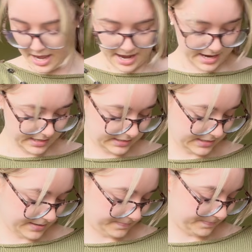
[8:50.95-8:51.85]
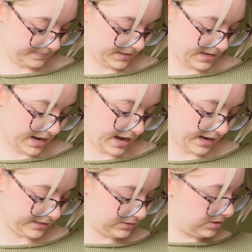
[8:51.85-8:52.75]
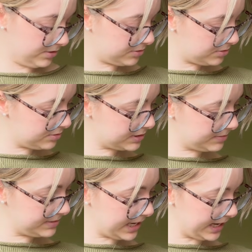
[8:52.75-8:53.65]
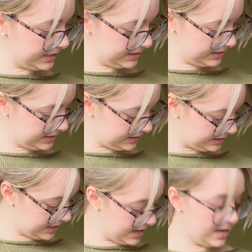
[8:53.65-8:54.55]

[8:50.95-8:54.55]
And it has gone through some tests.